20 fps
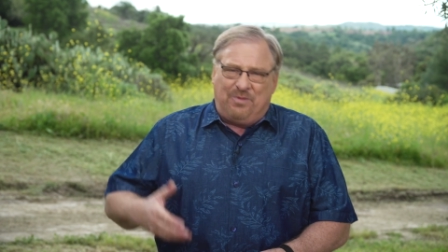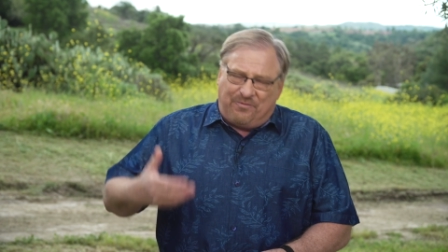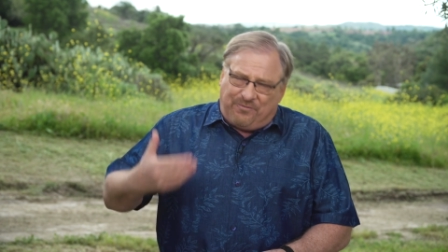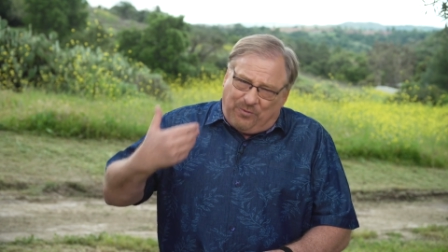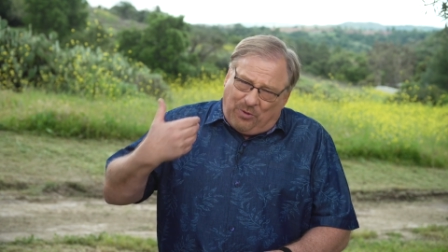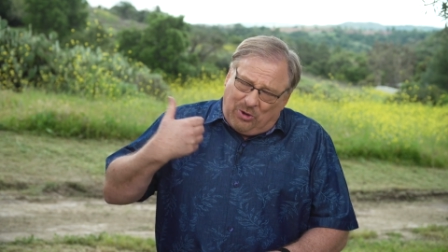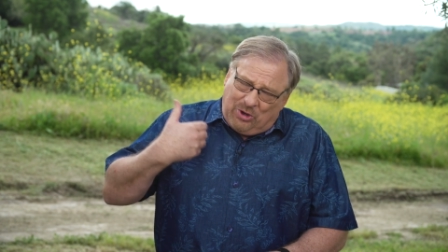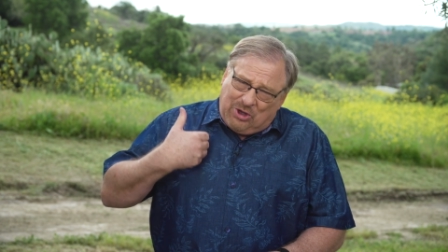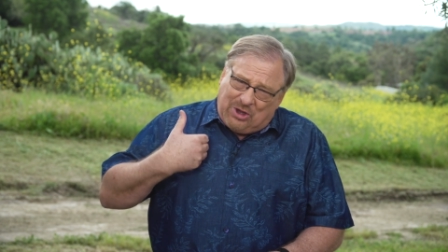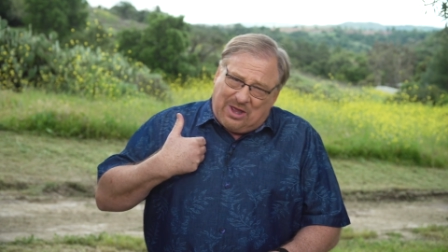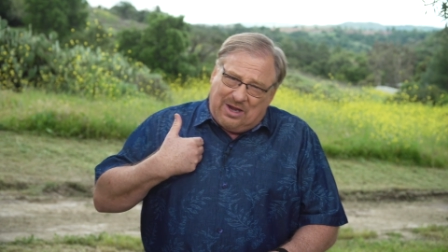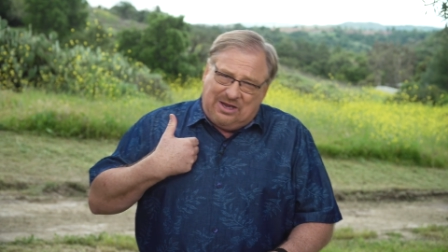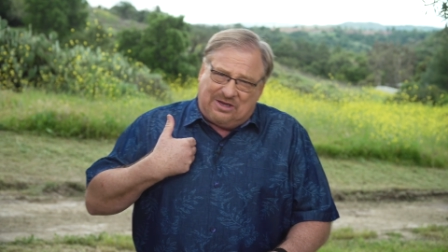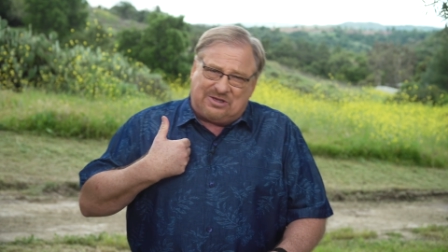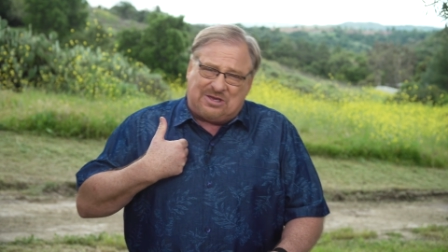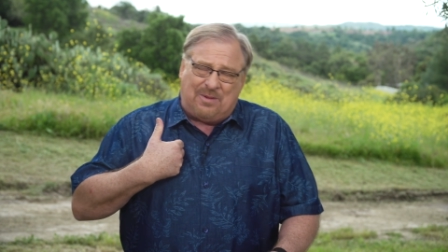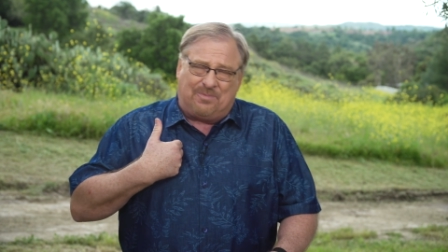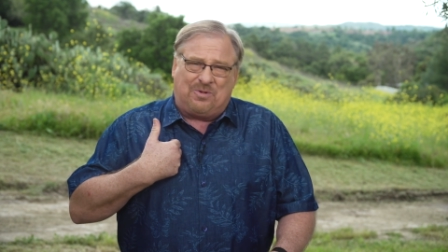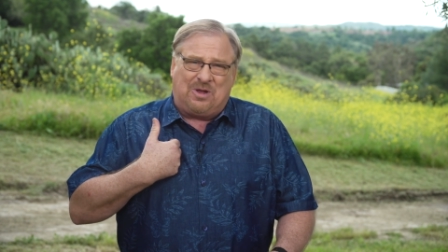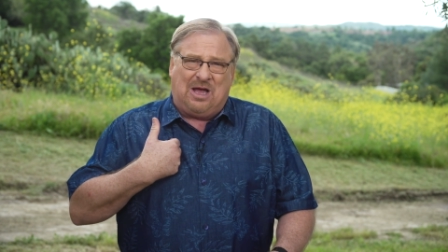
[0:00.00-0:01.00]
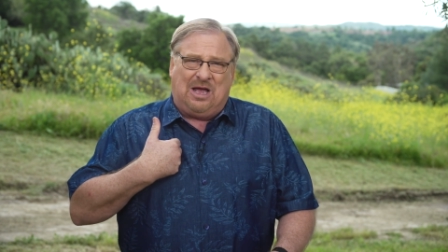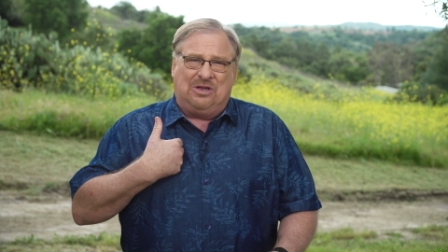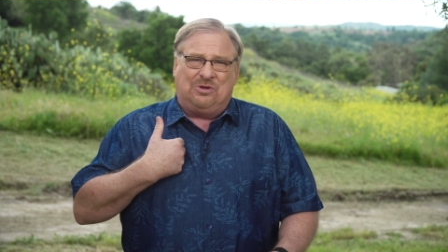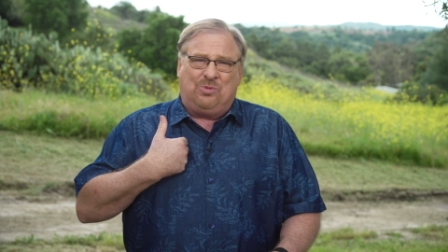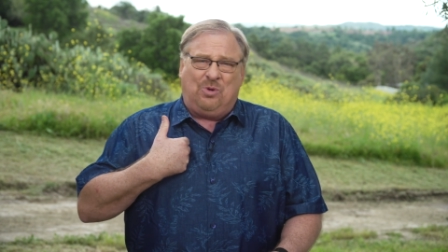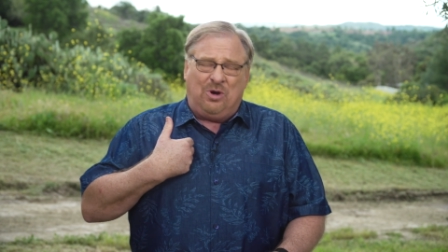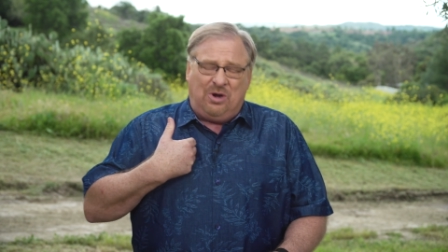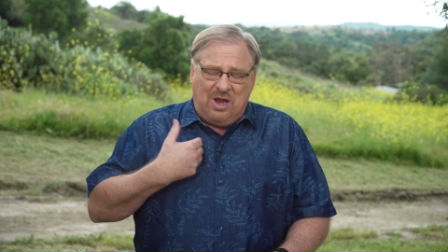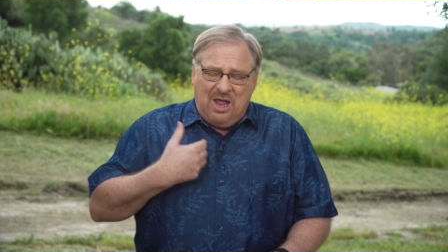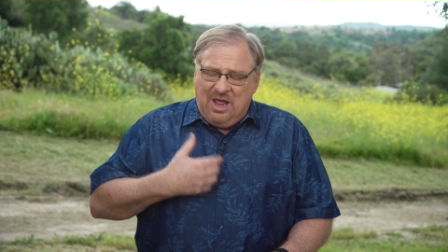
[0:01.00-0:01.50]
Before you can accept
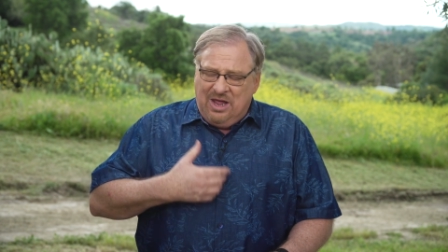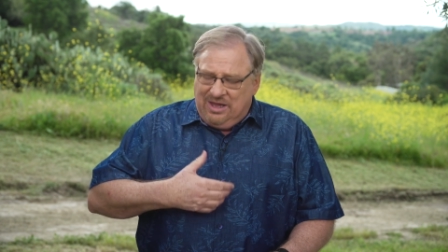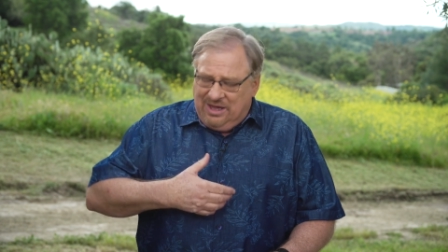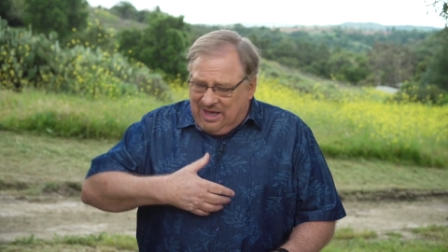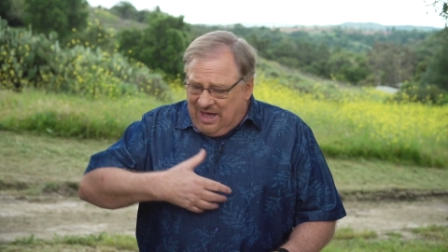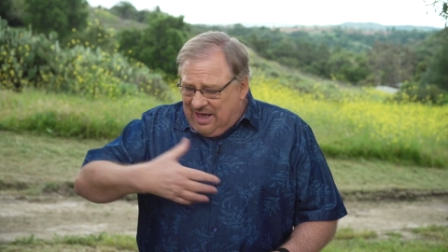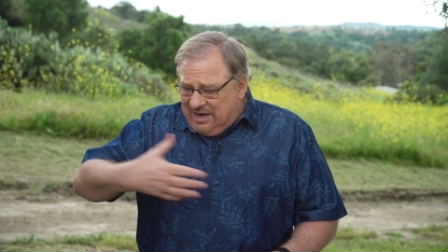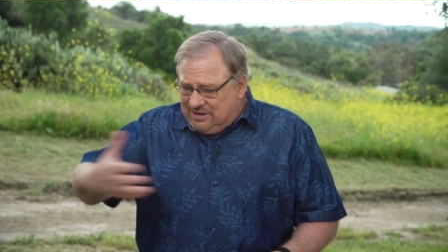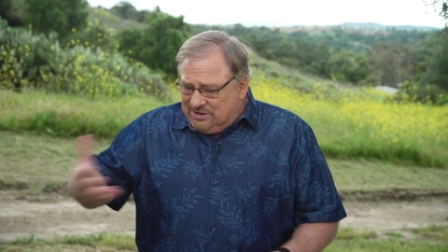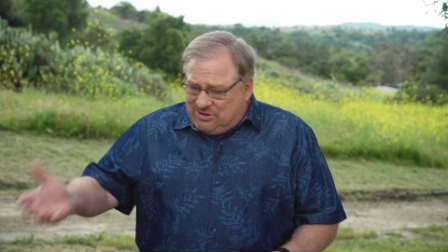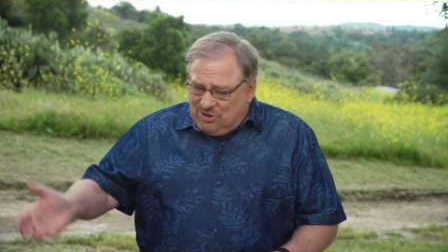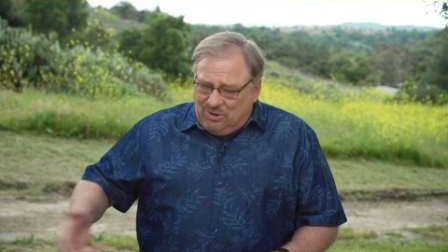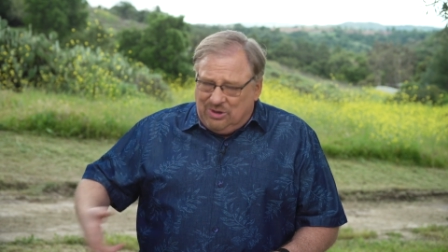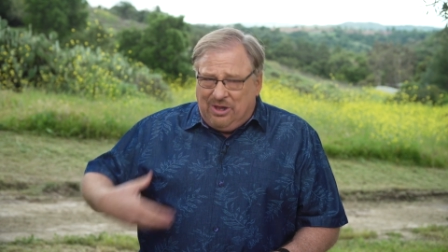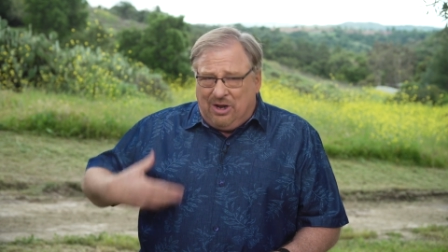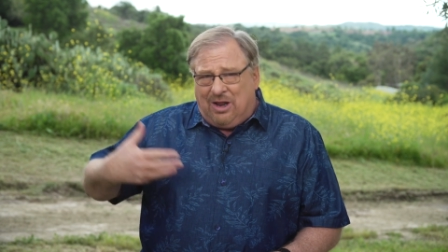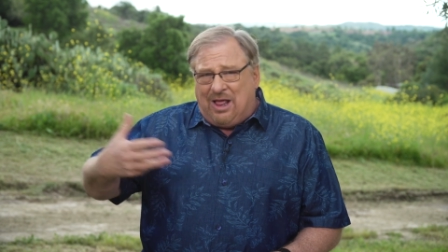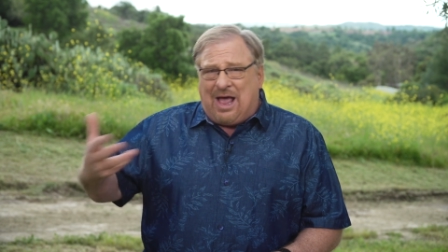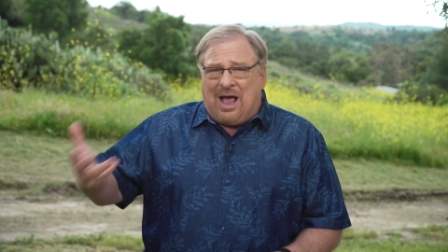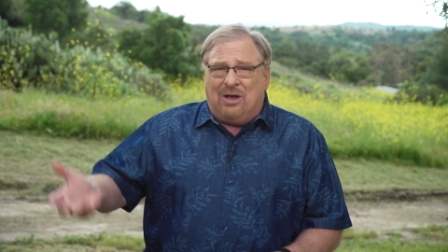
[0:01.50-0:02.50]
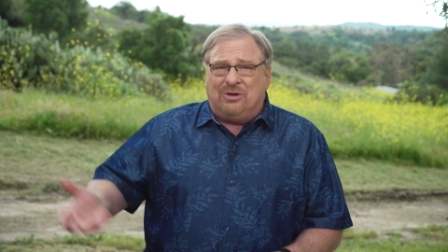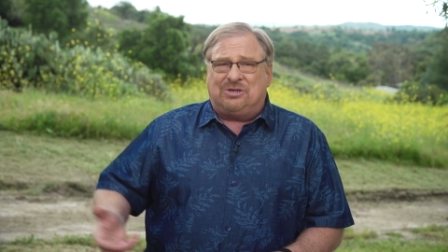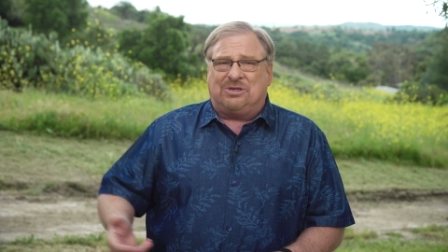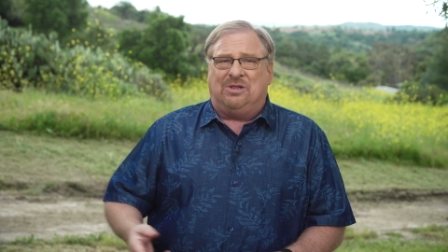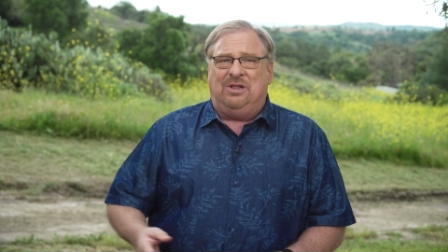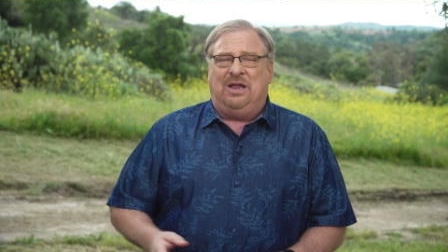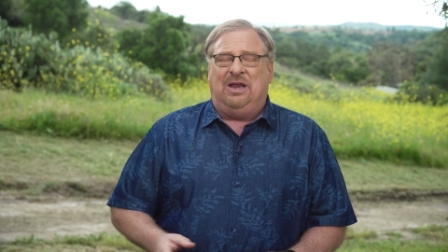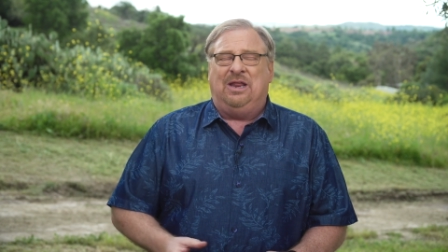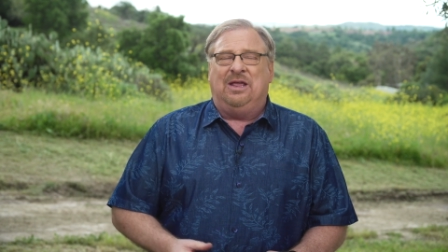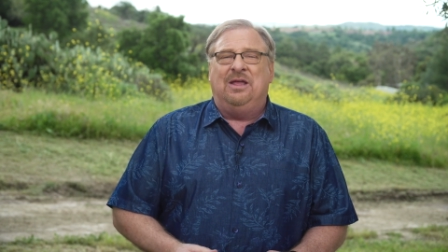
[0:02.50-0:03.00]
God's word, you got to do a little house
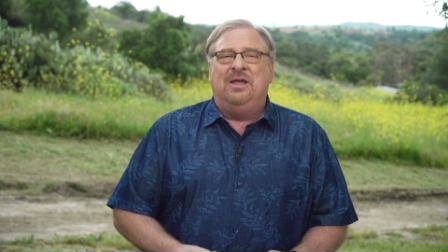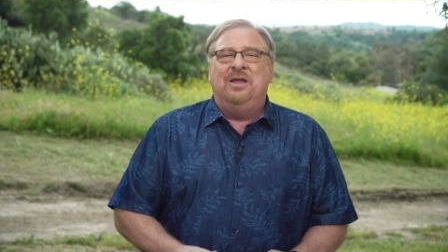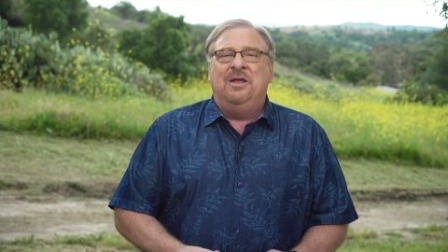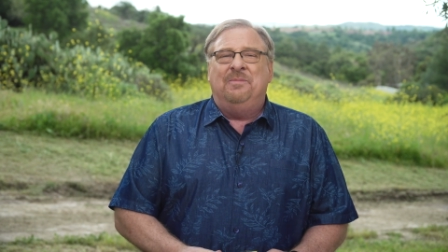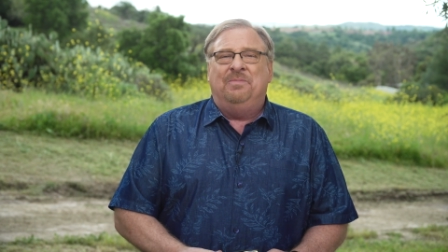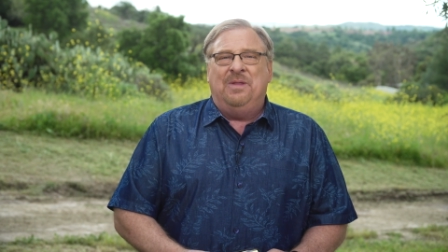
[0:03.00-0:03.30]
cleaning.